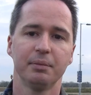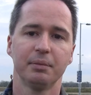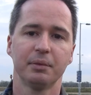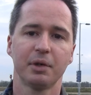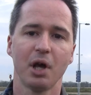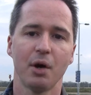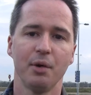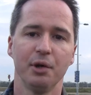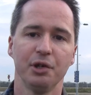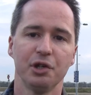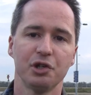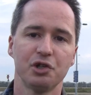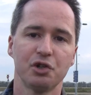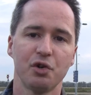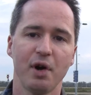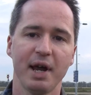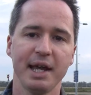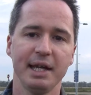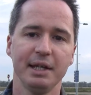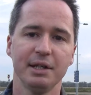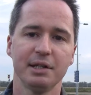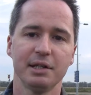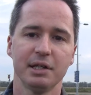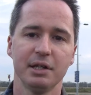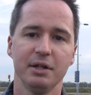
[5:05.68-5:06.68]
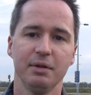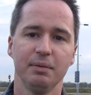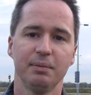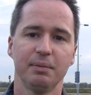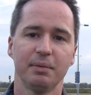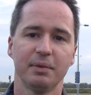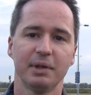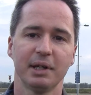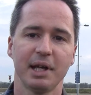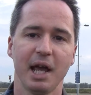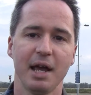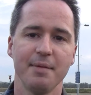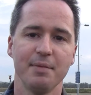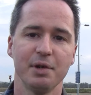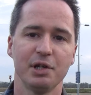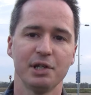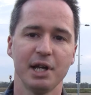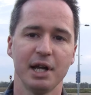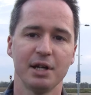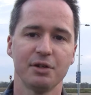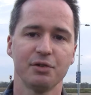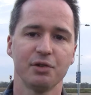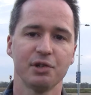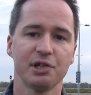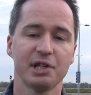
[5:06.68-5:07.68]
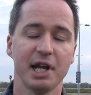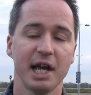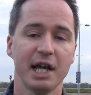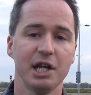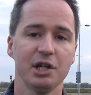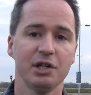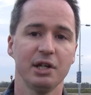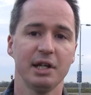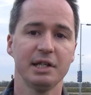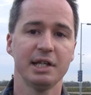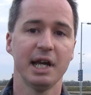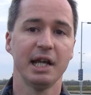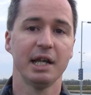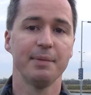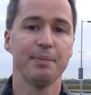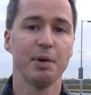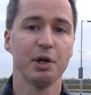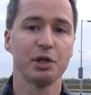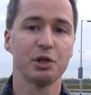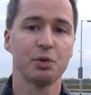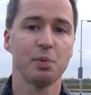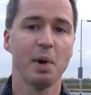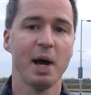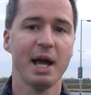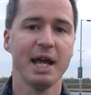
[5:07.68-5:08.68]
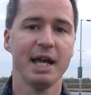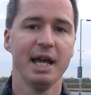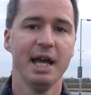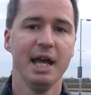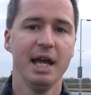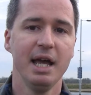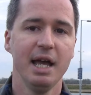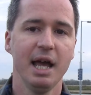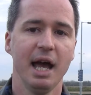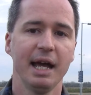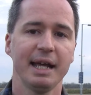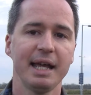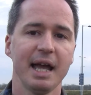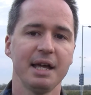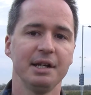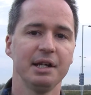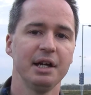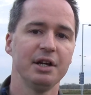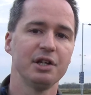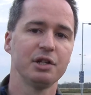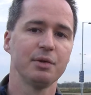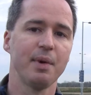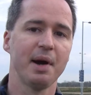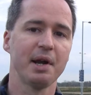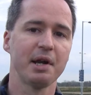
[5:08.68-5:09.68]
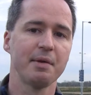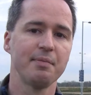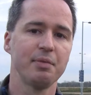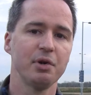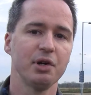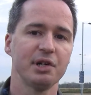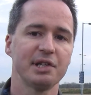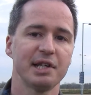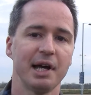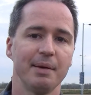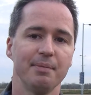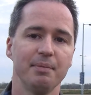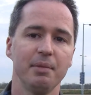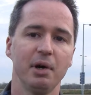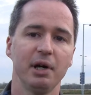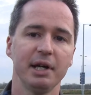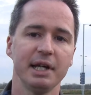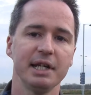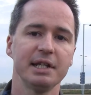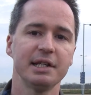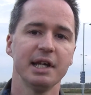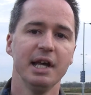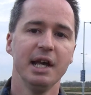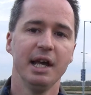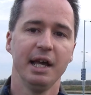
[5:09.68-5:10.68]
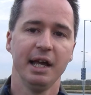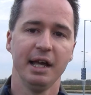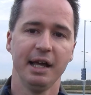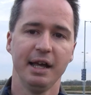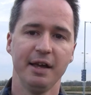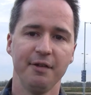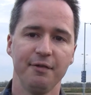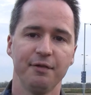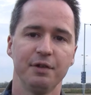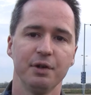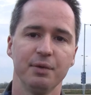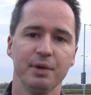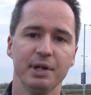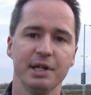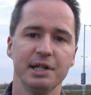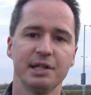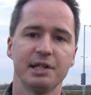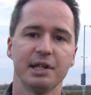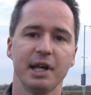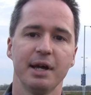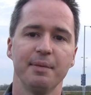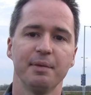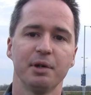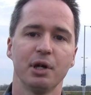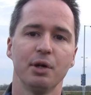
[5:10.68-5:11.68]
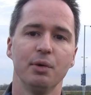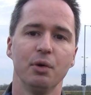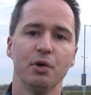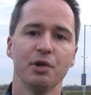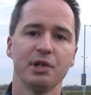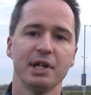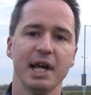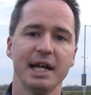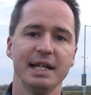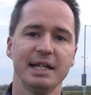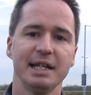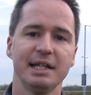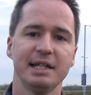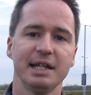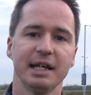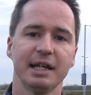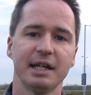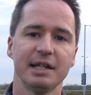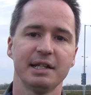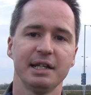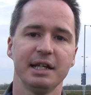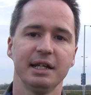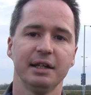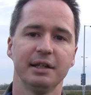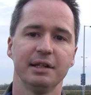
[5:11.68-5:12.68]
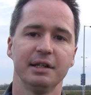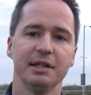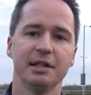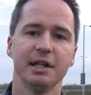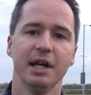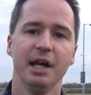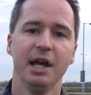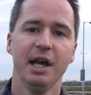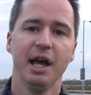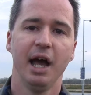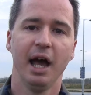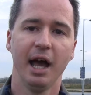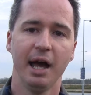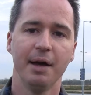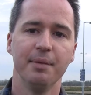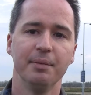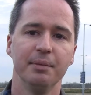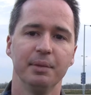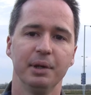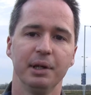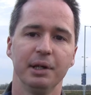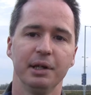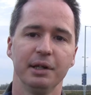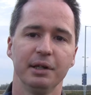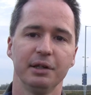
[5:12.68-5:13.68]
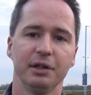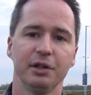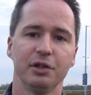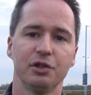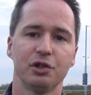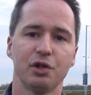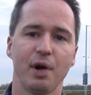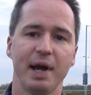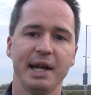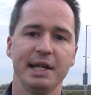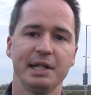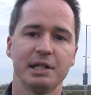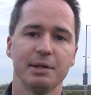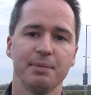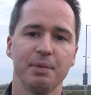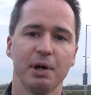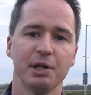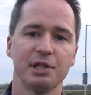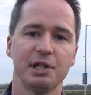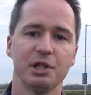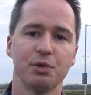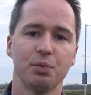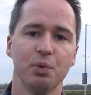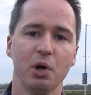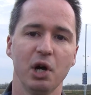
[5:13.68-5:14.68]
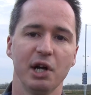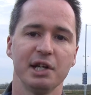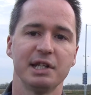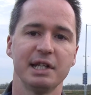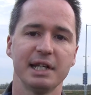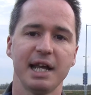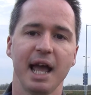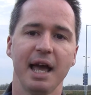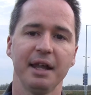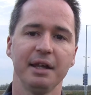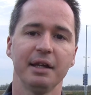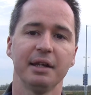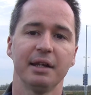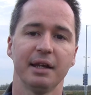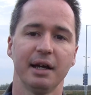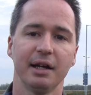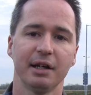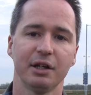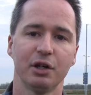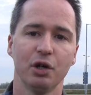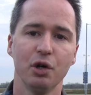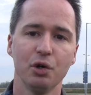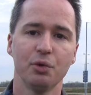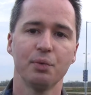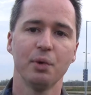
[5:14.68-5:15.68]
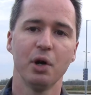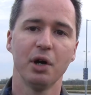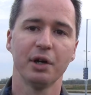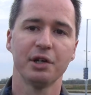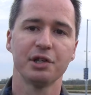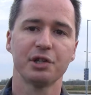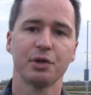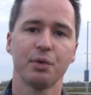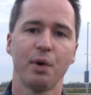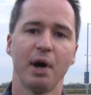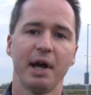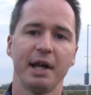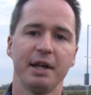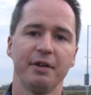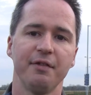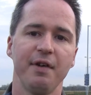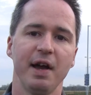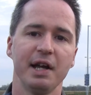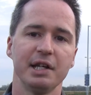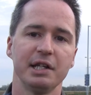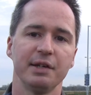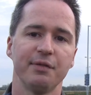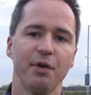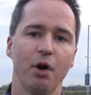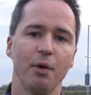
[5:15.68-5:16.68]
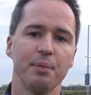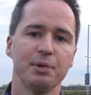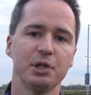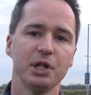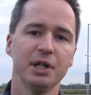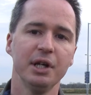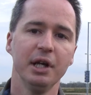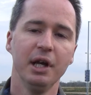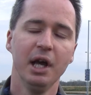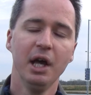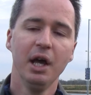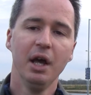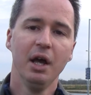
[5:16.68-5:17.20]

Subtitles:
go on the train to the Cambridge Central Station and take the busway again out to Addenbrooke's. That might, if there is coordinated ticketing and the trains and buses work together, that could work as quite an effective option.